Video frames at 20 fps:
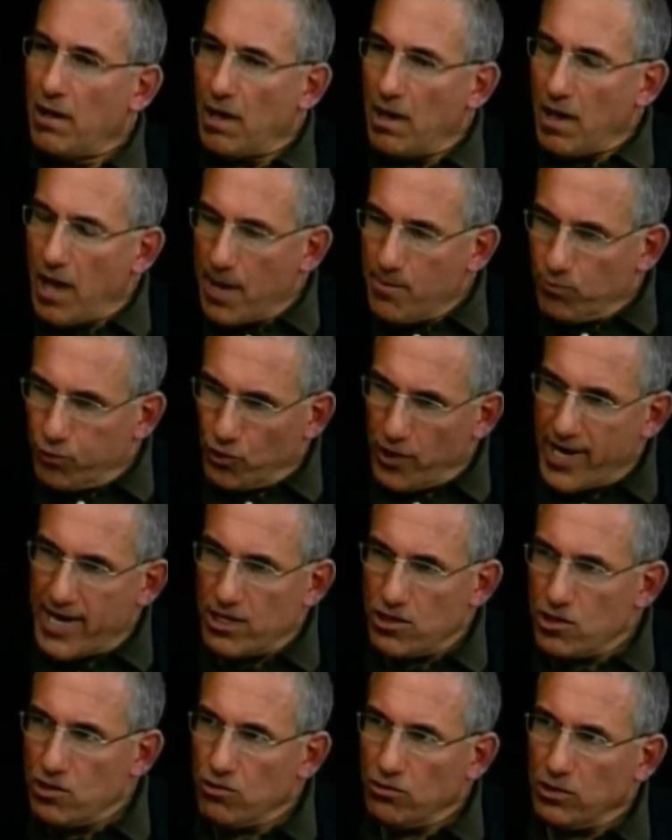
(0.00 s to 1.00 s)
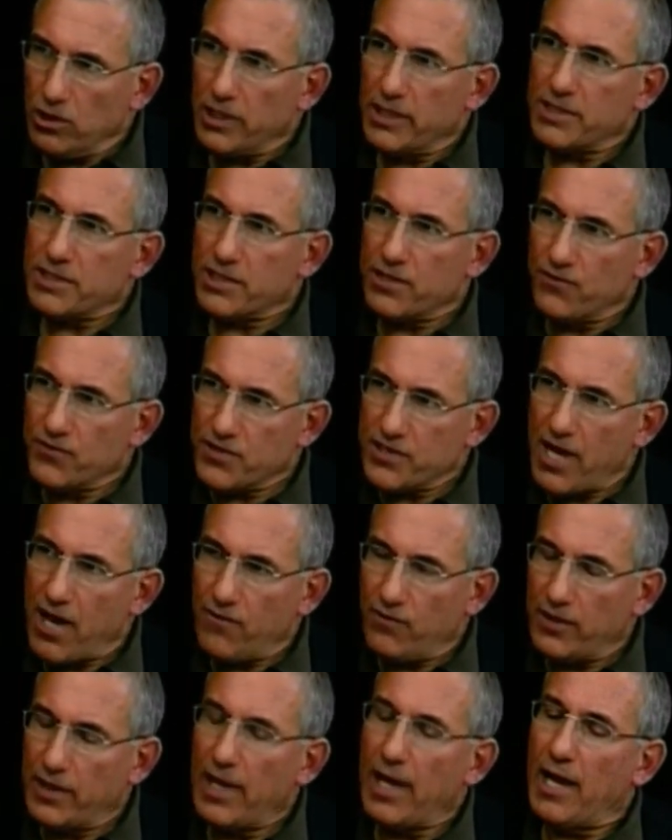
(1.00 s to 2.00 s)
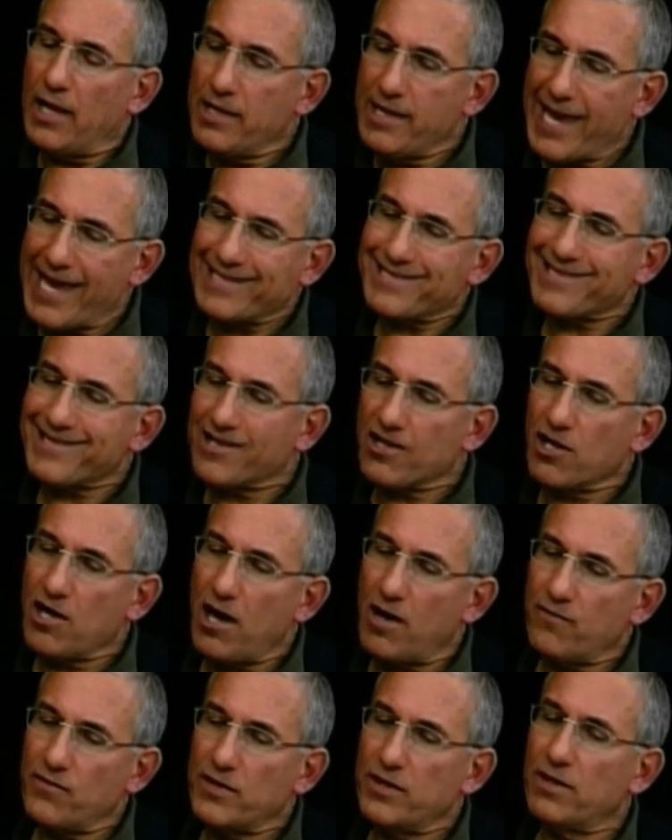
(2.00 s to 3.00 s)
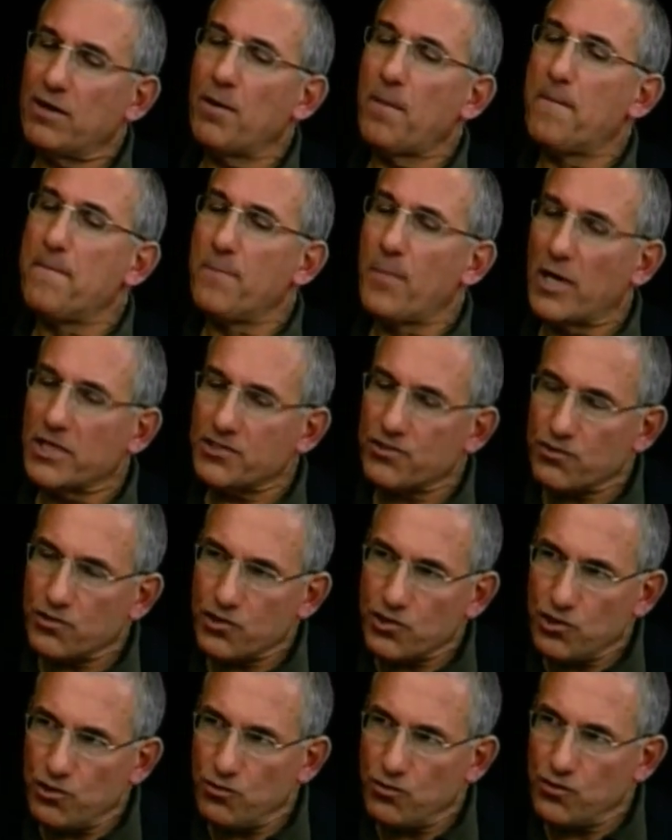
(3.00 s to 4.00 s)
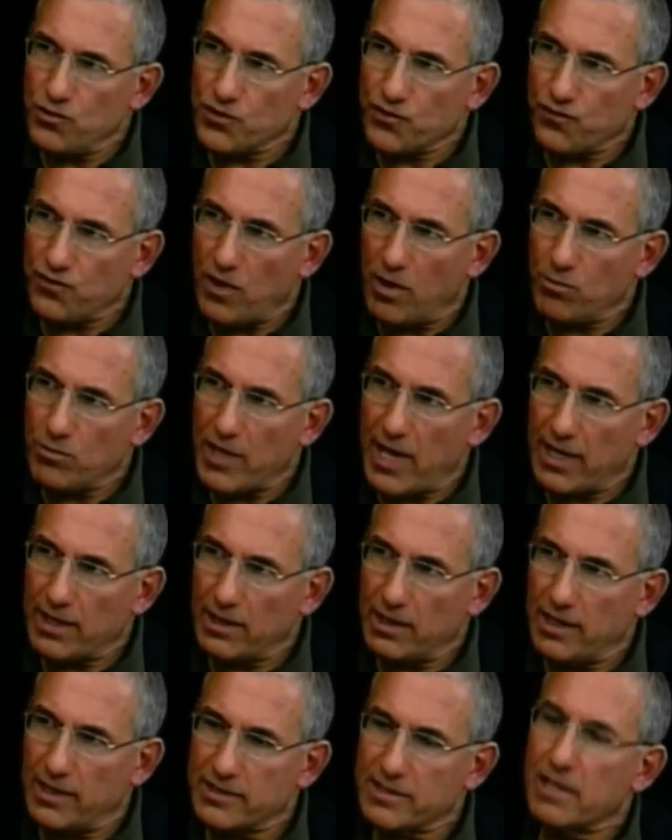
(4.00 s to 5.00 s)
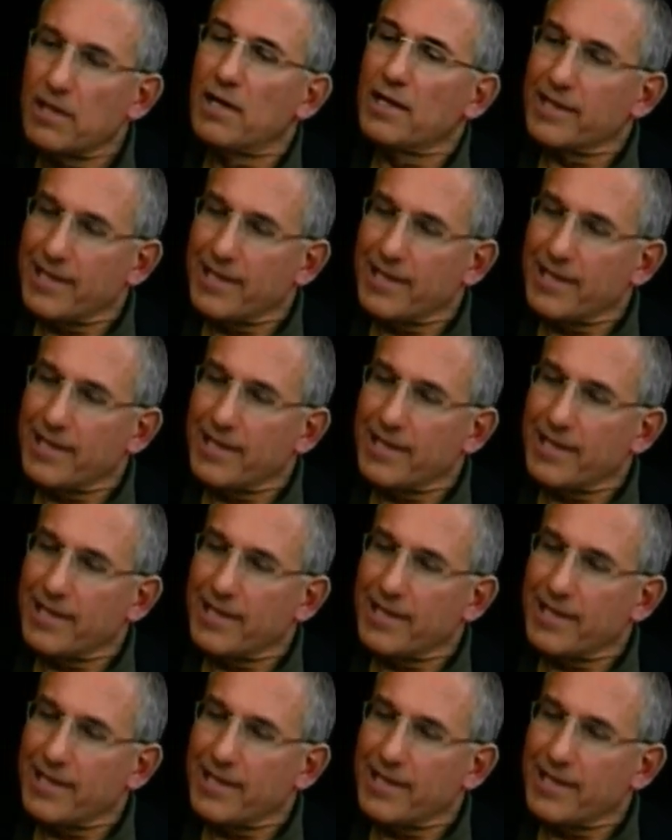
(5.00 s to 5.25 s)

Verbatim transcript: a brand new list of seven, and yes, the governor must choose from that list.